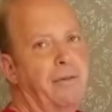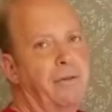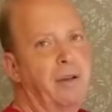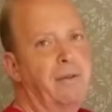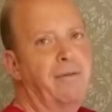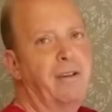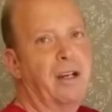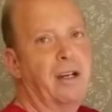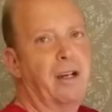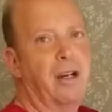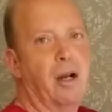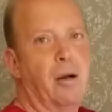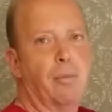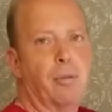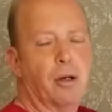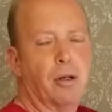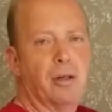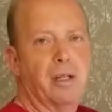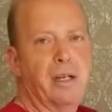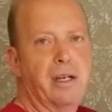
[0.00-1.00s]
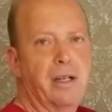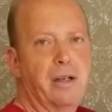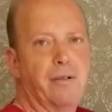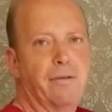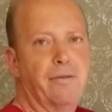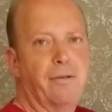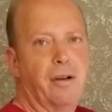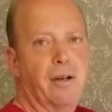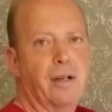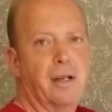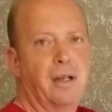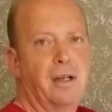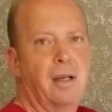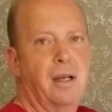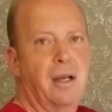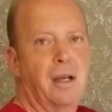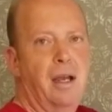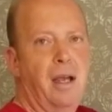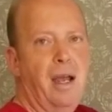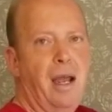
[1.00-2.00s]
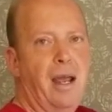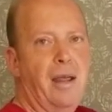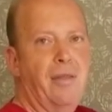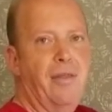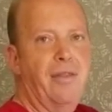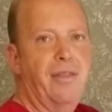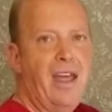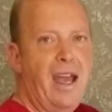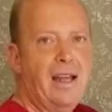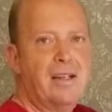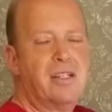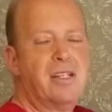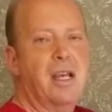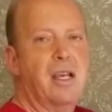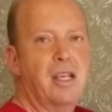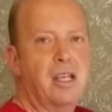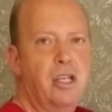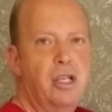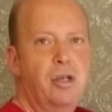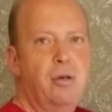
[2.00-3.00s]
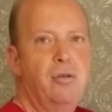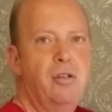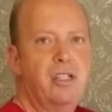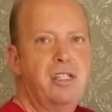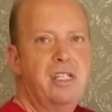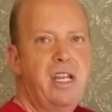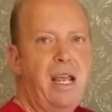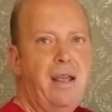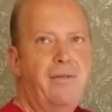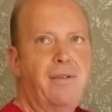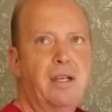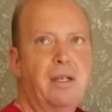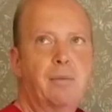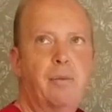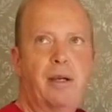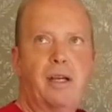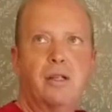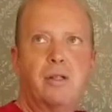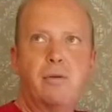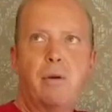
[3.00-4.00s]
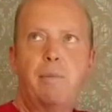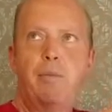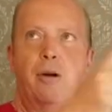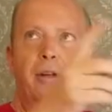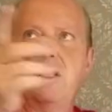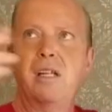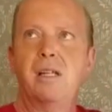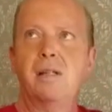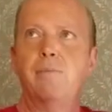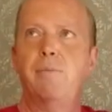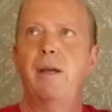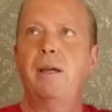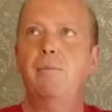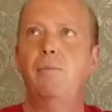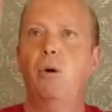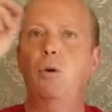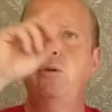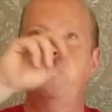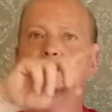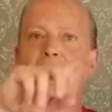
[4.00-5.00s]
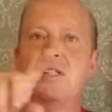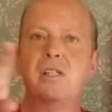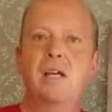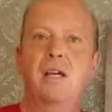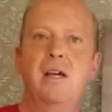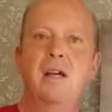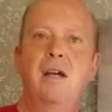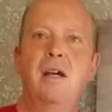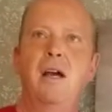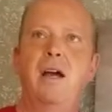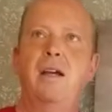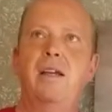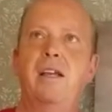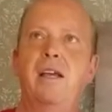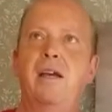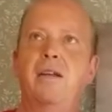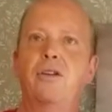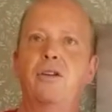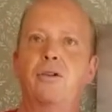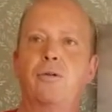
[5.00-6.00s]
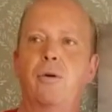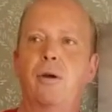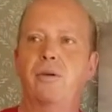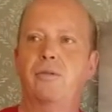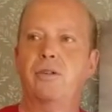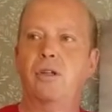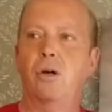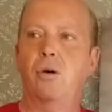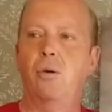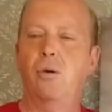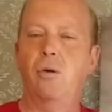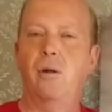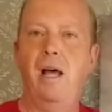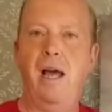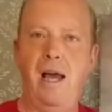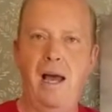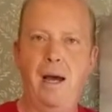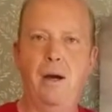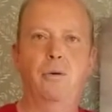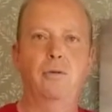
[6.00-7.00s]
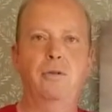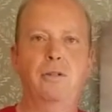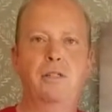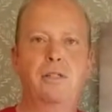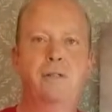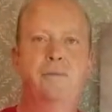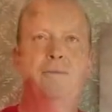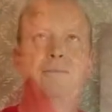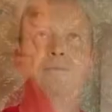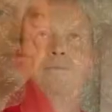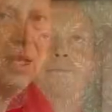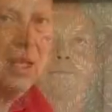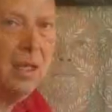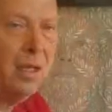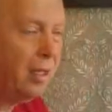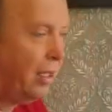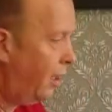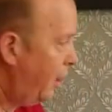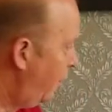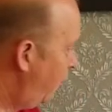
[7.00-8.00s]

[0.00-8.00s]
we figured it out, per linear foot. And that's a huge saving because we put these big moldings again throughout the whole house. I